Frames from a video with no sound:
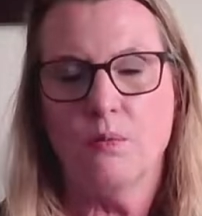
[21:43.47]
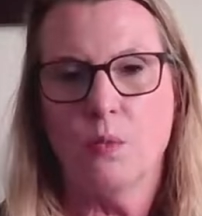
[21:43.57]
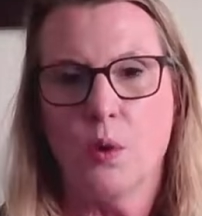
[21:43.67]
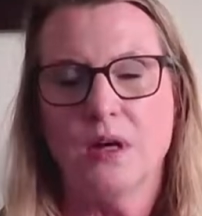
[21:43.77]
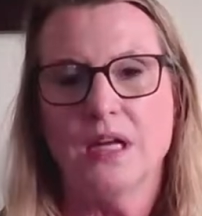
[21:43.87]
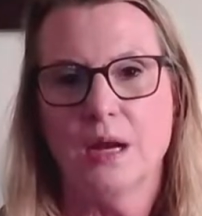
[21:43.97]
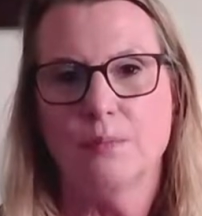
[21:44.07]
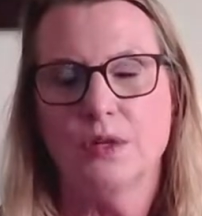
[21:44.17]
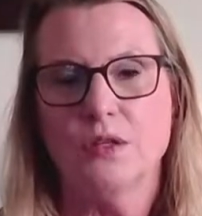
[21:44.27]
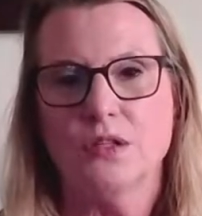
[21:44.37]
more
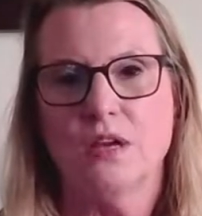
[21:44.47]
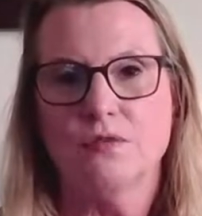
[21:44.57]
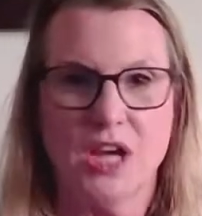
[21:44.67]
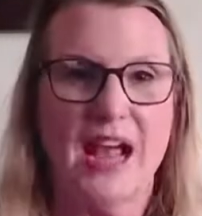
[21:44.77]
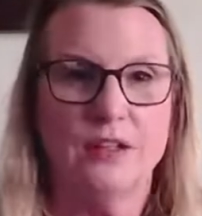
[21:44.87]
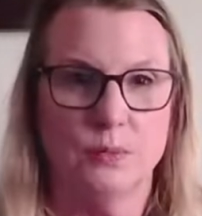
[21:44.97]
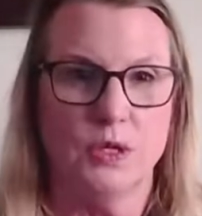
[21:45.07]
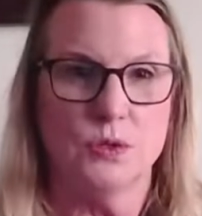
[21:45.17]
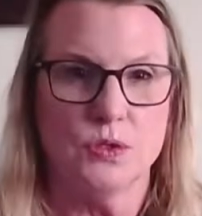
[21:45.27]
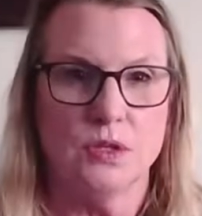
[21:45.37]
numbers of child
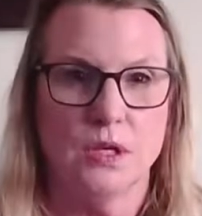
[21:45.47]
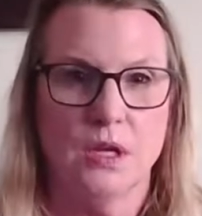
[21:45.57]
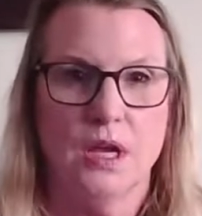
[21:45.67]
abuse.